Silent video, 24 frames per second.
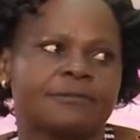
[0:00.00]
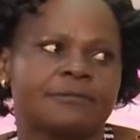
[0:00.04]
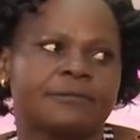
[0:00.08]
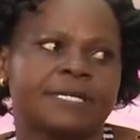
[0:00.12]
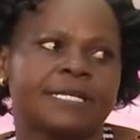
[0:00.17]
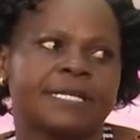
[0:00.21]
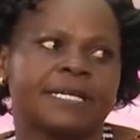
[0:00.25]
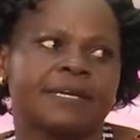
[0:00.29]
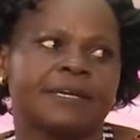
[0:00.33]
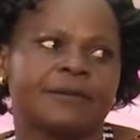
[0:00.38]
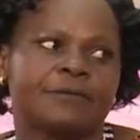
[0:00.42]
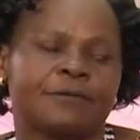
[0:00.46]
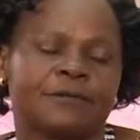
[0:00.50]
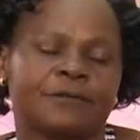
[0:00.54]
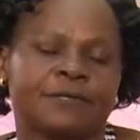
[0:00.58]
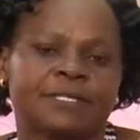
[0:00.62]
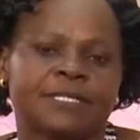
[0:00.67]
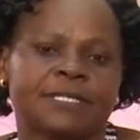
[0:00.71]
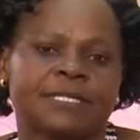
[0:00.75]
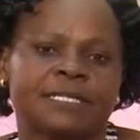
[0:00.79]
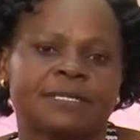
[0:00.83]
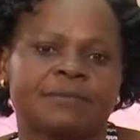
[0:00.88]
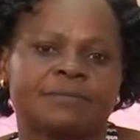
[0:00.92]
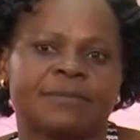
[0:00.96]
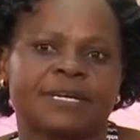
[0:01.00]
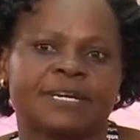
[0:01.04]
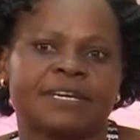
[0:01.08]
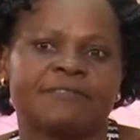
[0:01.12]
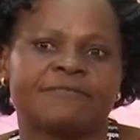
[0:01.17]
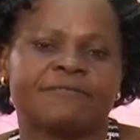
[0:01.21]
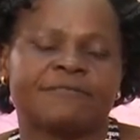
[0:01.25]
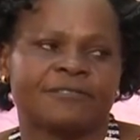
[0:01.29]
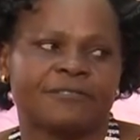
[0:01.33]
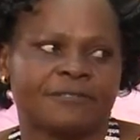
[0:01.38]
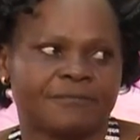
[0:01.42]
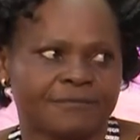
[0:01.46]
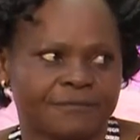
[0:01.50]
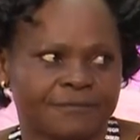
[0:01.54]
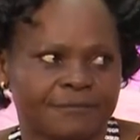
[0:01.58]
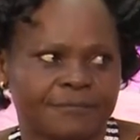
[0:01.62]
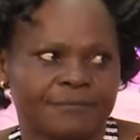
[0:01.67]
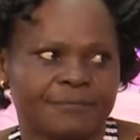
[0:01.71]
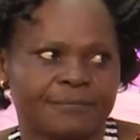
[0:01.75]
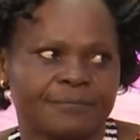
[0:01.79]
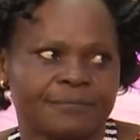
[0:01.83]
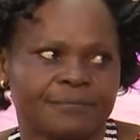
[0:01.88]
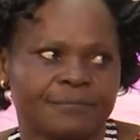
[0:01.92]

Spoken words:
when I was in my fourth form.